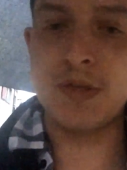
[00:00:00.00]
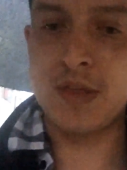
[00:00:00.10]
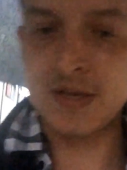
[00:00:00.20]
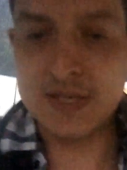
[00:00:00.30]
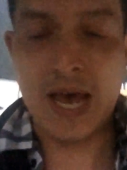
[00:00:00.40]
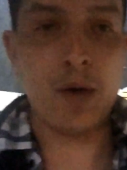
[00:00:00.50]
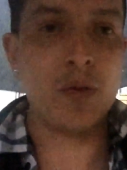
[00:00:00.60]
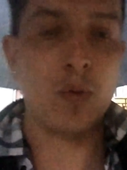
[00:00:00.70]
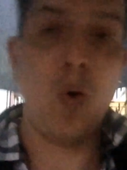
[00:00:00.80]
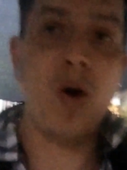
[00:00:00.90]
things out of
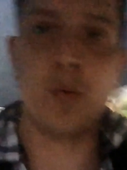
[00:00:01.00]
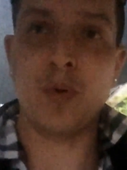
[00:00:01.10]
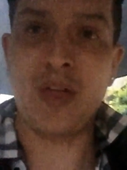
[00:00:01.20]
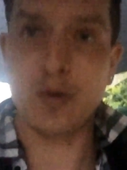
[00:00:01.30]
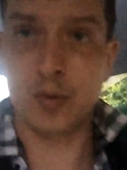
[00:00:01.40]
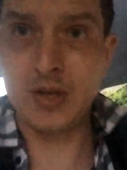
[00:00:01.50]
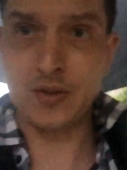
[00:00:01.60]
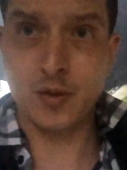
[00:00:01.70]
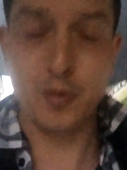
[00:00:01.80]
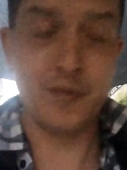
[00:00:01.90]
the water with how great
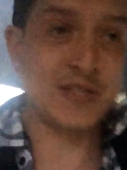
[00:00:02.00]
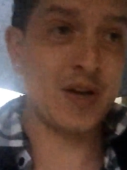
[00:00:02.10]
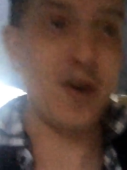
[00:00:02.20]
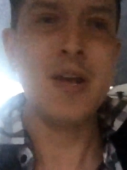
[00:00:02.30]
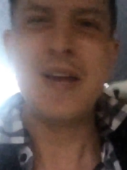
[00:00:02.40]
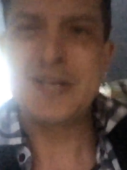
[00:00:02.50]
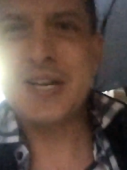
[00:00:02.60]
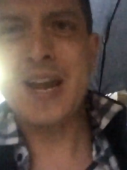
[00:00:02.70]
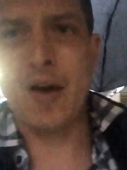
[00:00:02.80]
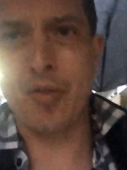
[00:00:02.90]
their movies are.
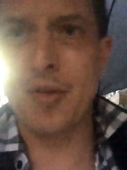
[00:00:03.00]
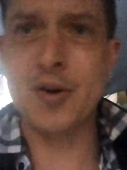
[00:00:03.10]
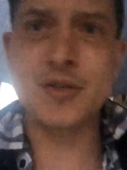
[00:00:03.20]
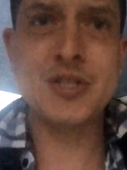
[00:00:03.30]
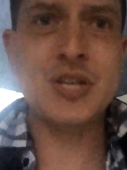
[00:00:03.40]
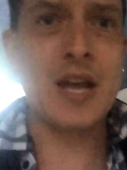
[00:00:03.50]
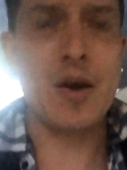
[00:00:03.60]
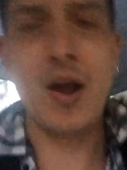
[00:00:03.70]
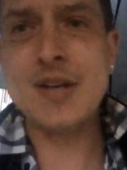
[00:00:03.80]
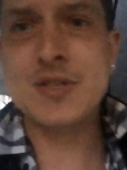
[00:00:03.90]
Check out Thirst, check
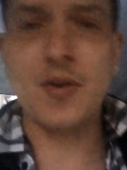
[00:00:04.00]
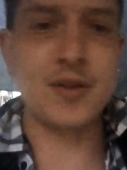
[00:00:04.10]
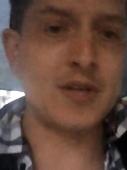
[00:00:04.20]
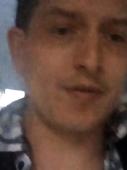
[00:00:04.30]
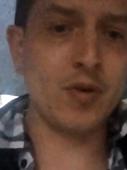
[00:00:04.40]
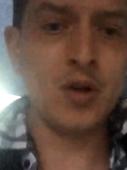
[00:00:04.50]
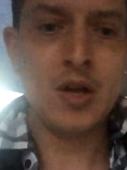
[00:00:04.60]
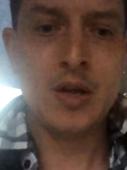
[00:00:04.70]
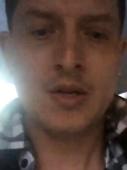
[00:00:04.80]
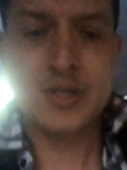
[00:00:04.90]
out I Saw the Devil,
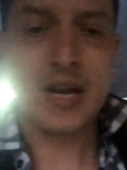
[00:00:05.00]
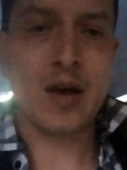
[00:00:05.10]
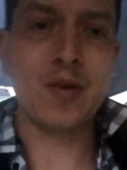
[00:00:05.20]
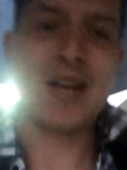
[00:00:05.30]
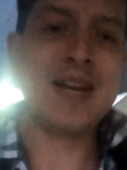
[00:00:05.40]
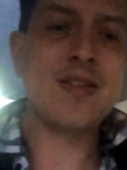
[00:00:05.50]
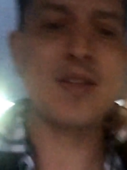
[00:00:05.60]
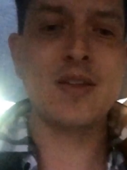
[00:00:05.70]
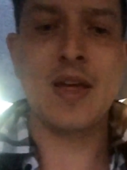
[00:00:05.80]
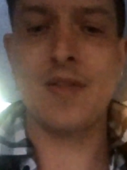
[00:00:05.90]
check out
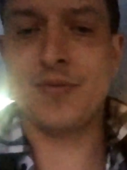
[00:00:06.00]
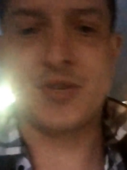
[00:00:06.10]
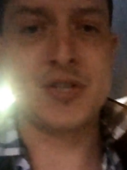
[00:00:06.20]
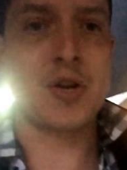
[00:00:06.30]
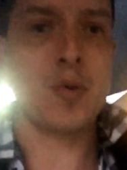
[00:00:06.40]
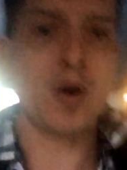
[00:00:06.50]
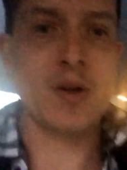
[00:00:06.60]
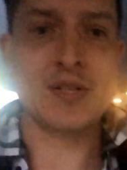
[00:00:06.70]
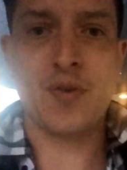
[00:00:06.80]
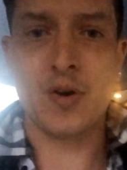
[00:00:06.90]
anything that just going on
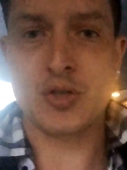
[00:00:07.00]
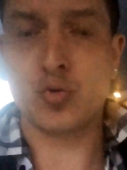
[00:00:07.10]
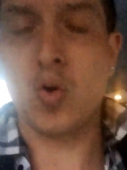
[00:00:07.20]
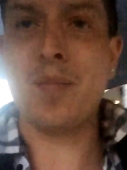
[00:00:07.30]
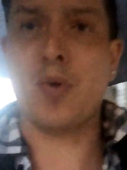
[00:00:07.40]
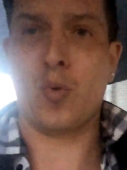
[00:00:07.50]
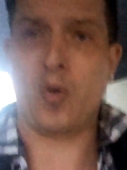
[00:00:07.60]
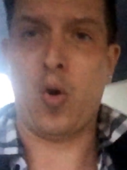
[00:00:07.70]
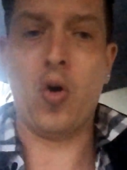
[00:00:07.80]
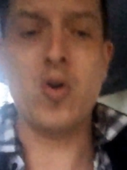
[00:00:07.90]
as far as drama or
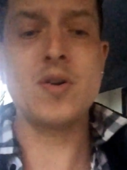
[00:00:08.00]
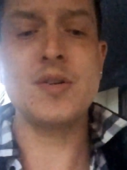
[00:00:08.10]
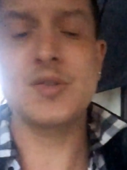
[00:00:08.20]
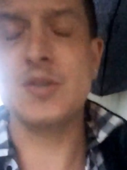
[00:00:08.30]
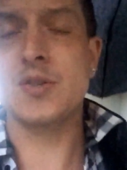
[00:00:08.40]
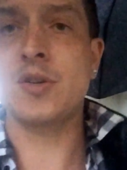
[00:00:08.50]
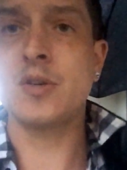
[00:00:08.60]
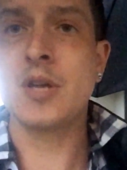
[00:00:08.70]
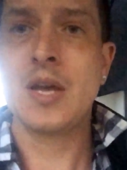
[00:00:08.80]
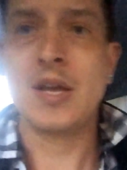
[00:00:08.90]
horror is
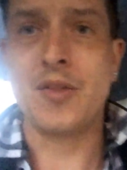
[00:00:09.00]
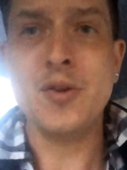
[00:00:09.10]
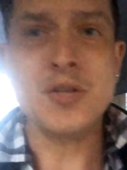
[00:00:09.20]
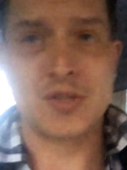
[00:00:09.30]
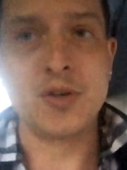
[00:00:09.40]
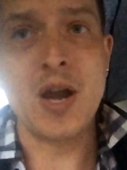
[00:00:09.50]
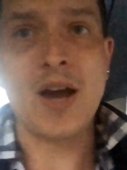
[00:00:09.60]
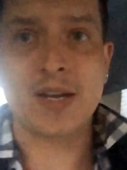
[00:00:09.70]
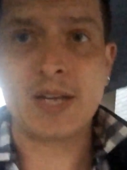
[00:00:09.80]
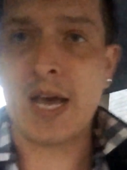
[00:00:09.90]
concerned, and they're
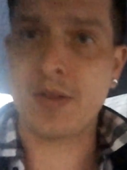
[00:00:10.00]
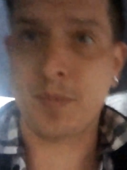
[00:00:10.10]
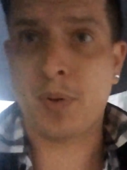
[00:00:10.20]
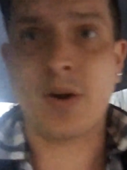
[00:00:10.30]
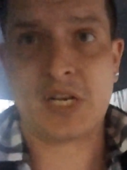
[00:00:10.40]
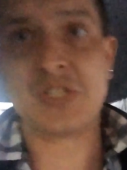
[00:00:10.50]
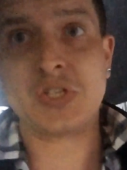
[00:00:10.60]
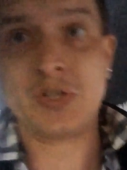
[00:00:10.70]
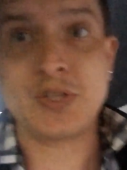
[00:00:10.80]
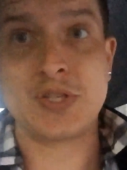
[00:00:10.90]
knocking it out of the park. It's
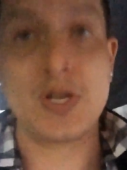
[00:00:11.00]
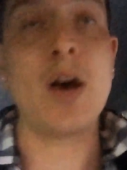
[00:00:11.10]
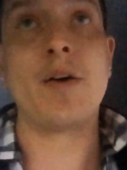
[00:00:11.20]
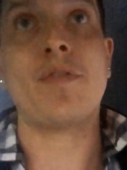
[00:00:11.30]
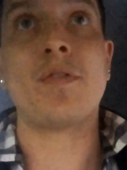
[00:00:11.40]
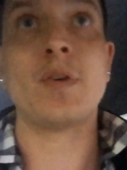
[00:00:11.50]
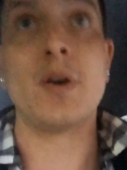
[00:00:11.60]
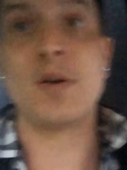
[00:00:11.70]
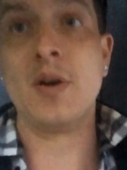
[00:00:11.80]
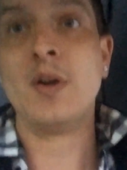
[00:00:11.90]
good stuff.
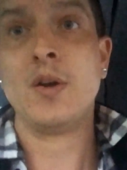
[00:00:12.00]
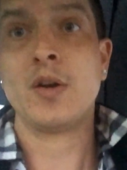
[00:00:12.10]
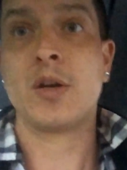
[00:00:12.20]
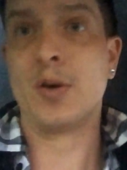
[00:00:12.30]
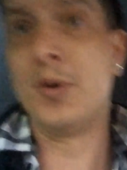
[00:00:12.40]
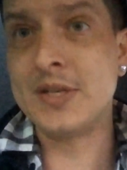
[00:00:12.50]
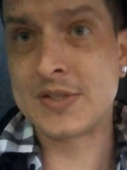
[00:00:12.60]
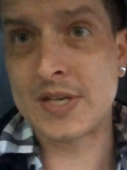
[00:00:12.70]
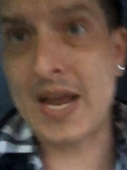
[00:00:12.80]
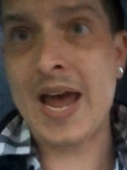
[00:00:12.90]

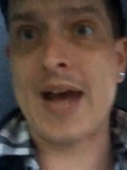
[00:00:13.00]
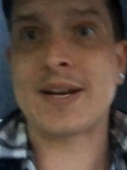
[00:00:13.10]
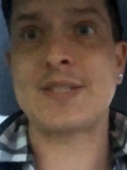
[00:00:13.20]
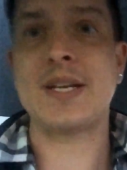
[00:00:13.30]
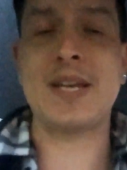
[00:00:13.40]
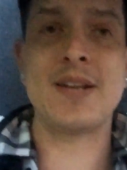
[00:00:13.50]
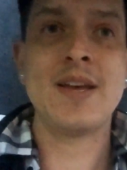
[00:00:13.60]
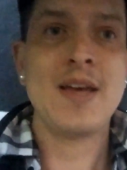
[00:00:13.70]
Koreans can act. And